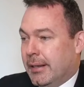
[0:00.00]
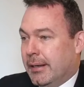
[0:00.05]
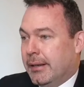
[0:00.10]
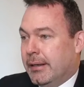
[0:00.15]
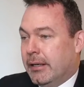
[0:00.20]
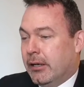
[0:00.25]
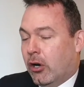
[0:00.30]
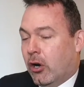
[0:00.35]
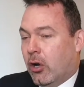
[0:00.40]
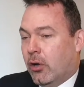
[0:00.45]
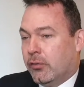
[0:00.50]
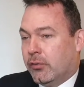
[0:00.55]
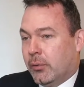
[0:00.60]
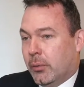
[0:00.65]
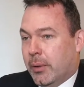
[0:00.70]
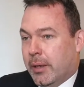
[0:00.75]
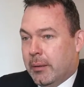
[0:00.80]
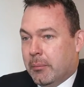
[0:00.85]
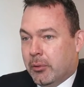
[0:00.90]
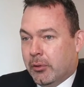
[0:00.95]
Uh, it
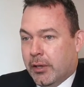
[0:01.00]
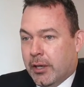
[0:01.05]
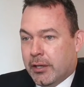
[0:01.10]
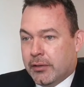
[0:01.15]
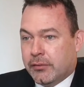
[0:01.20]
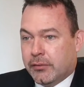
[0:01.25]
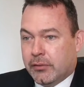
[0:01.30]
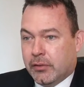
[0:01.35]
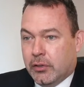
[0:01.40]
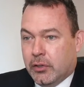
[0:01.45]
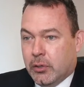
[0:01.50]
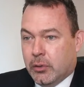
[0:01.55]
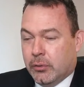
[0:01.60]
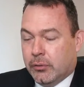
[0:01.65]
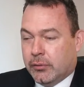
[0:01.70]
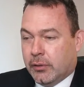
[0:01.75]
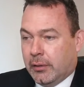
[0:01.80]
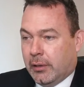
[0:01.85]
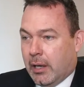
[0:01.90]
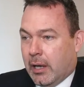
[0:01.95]
also enabled us to
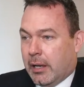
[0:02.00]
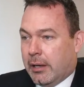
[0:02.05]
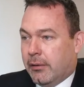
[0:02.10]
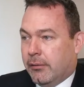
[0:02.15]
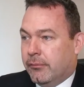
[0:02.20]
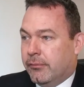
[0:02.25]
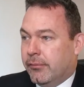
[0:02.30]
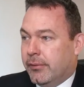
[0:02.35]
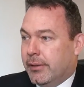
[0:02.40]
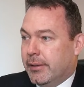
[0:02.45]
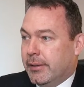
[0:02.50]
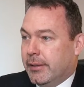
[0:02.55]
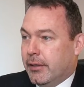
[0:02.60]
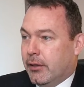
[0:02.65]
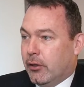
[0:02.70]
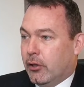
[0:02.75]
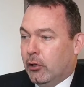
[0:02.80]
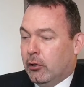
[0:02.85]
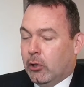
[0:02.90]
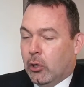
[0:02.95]
use a lot of
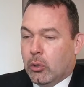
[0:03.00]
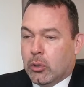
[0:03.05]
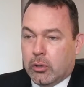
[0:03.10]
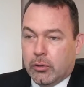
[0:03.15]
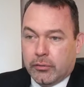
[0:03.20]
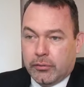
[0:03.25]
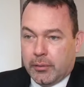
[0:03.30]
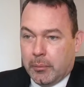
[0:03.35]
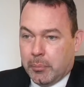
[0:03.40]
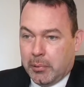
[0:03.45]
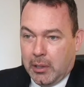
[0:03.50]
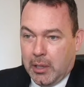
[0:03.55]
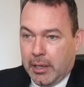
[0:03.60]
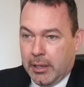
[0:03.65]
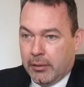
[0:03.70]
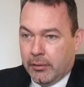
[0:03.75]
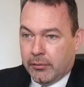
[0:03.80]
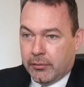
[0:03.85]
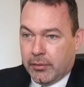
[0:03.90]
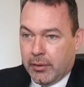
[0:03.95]
the local
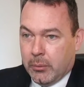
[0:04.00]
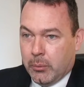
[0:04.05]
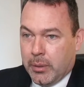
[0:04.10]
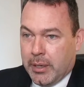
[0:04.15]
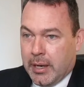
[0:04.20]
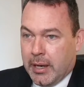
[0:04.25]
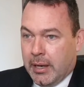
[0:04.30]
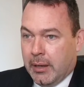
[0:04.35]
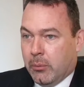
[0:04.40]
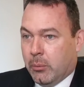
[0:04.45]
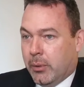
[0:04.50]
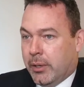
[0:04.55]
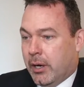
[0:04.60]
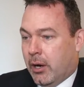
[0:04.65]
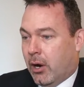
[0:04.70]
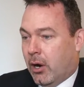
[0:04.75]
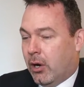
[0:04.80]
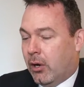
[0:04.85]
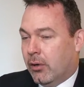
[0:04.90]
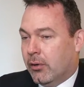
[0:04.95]
suppliers that we had. We
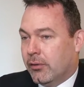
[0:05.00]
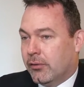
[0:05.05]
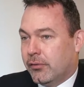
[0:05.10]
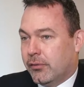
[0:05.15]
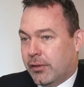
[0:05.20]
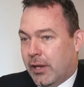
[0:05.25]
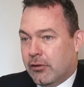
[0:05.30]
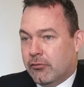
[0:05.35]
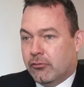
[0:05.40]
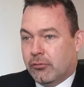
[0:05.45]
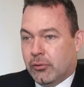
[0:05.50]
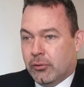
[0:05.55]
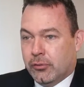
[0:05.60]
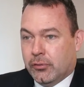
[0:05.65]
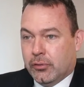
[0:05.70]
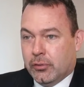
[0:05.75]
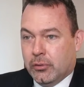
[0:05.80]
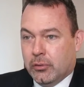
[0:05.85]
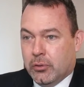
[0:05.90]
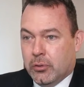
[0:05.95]
are central
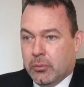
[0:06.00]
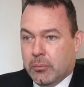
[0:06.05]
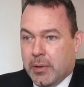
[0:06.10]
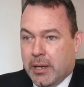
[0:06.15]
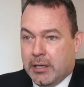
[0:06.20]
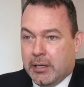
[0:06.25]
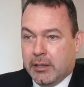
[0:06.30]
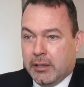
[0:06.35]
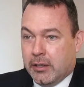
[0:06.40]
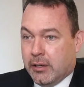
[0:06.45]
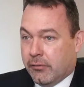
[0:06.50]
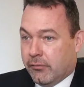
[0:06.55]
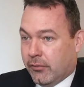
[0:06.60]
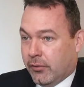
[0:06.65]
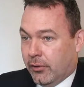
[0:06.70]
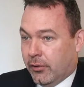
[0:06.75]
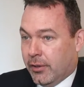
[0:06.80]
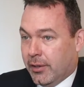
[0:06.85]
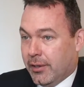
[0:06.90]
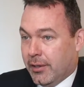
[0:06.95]
to many of the
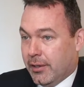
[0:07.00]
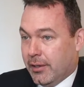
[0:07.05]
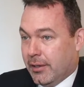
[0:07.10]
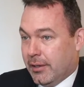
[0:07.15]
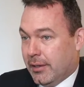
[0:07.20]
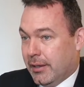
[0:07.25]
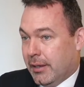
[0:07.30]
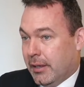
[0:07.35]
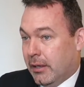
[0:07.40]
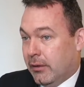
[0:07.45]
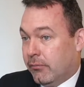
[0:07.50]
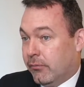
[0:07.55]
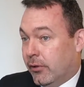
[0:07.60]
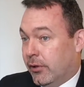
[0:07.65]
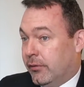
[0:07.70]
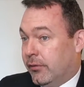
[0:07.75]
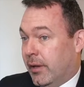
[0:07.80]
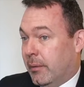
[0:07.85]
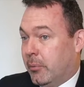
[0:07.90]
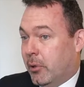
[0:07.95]
different, uh, for
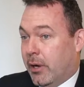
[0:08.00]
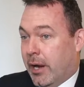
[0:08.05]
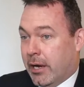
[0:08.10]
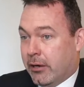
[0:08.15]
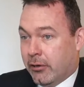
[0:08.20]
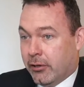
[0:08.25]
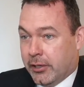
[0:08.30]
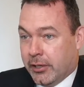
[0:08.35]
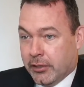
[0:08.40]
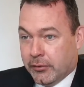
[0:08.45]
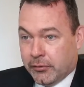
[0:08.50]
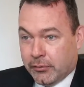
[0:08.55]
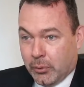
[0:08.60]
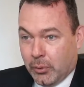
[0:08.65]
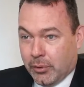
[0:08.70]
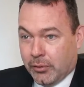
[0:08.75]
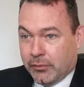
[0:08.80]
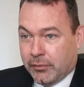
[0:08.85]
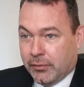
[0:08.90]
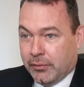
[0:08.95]
example, aggregate
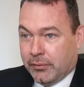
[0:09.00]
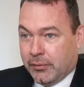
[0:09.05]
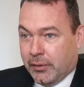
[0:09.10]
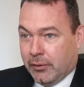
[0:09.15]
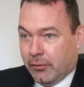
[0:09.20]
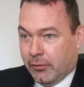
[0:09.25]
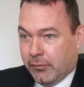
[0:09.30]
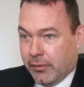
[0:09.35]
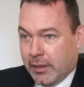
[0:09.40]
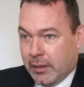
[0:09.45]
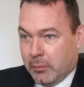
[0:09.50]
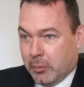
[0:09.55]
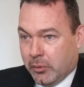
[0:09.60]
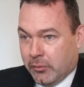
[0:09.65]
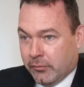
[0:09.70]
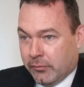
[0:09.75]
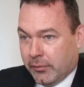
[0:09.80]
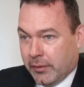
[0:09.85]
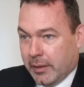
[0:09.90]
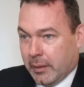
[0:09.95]
sources that are available
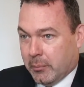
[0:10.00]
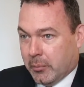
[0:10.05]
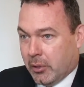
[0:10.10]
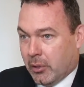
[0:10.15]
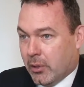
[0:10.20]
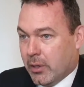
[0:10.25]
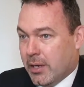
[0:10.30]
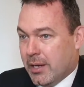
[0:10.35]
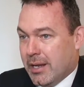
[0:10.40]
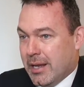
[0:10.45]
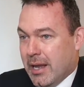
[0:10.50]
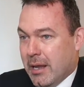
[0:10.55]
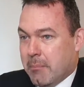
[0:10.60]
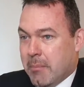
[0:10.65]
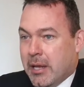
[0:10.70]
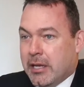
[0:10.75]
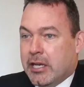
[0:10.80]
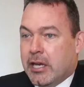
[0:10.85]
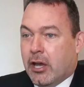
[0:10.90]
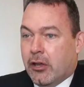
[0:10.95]
in Flamborough and
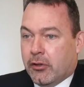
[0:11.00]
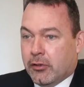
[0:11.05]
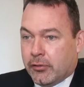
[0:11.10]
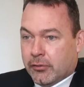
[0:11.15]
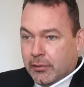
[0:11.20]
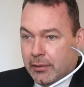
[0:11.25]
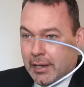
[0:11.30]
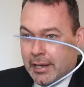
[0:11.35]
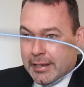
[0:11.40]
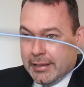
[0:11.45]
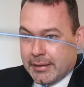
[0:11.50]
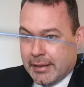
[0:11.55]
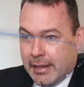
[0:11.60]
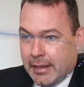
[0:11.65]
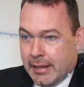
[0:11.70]
many others like